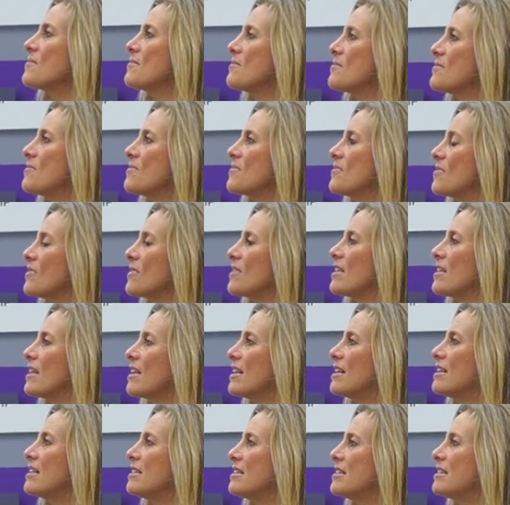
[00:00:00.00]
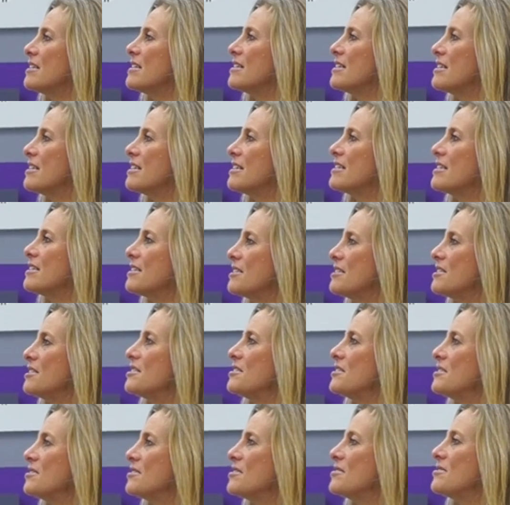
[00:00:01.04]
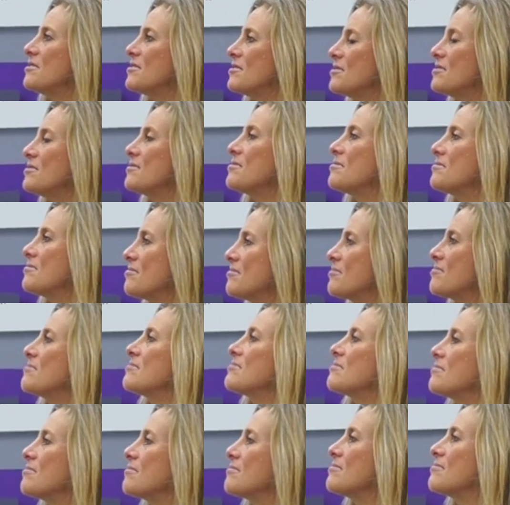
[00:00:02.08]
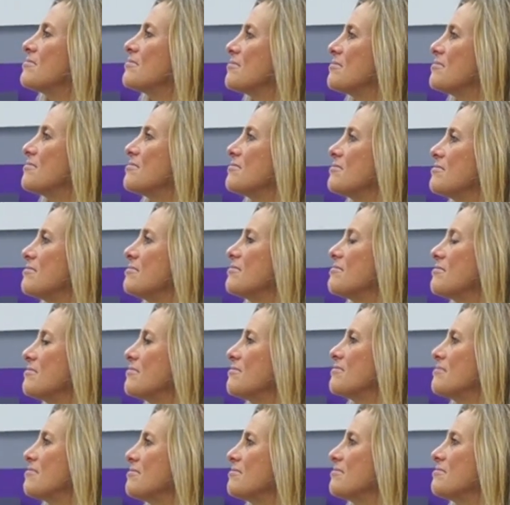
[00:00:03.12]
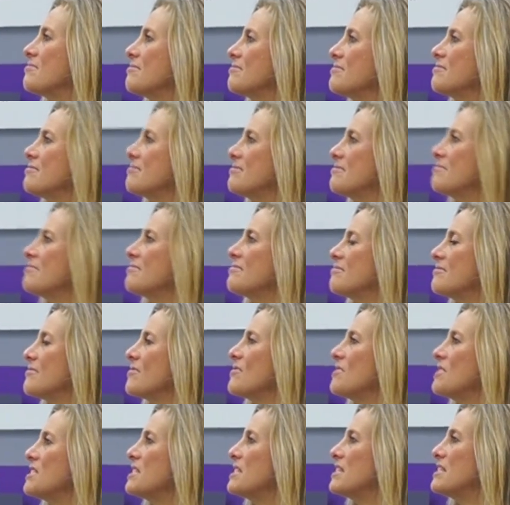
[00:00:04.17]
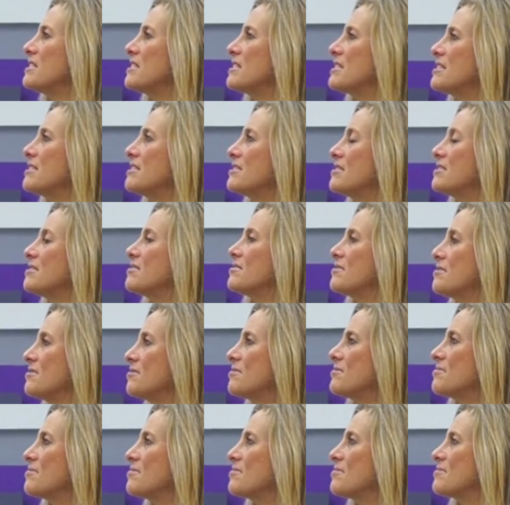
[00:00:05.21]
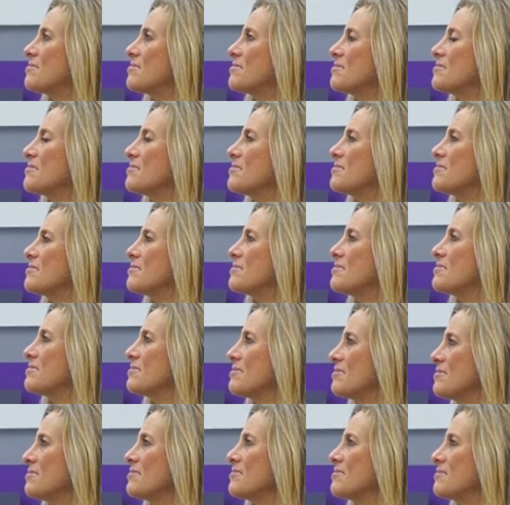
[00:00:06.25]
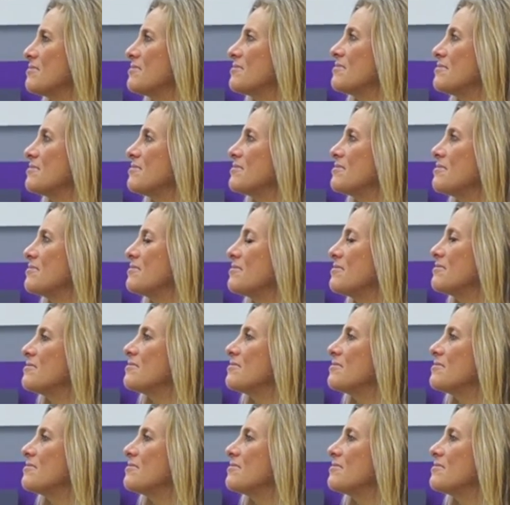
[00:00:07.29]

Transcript: This person isn't speaking.